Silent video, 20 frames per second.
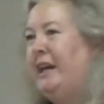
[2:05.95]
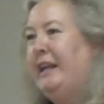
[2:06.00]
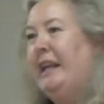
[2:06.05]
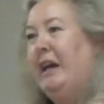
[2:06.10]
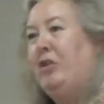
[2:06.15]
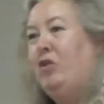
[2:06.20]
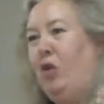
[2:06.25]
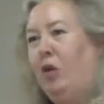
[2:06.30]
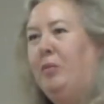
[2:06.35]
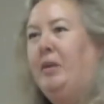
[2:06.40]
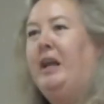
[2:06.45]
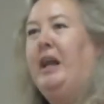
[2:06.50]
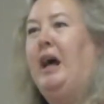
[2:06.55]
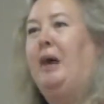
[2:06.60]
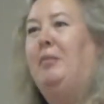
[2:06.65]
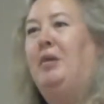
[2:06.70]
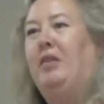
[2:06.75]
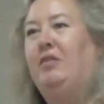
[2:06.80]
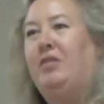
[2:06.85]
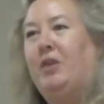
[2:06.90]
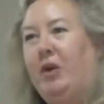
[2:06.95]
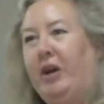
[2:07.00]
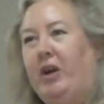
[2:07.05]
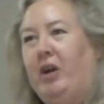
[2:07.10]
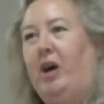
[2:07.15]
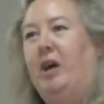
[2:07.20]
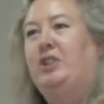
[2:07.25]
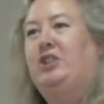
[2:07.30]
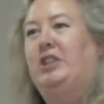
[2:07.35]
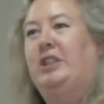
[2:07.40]
Now, normally I'm a very
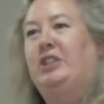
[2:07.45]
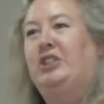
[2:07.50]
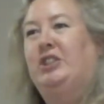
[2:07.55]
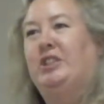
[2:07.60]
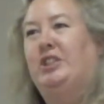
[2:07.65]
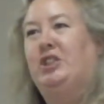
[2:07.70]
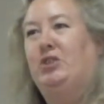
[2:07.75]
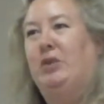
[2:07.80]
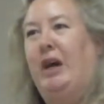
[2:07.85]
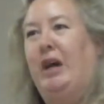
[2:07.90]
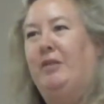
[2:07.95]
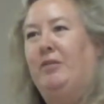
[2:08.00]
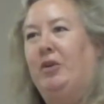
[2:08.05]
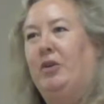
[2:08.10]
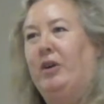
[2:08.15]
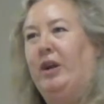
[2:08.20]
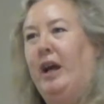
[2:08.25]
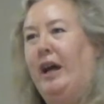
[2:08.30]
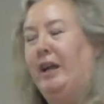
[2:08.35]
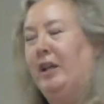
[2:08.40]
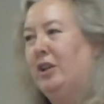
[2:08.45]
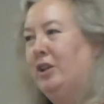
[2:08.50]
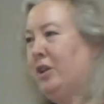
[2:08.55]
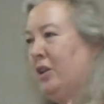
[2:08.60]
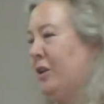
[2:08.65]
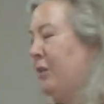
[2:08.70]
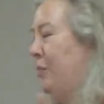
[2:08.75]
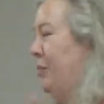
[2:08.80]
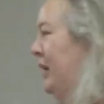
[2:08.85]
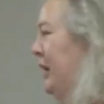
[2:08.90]
conscientious driver, and I
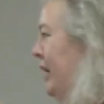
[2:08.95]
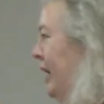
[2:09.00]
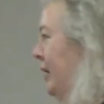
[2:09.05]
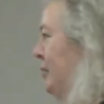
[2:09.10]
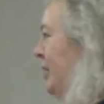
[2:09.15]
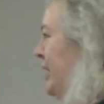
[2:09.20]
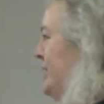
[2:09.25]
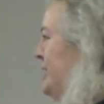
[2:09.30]
look behind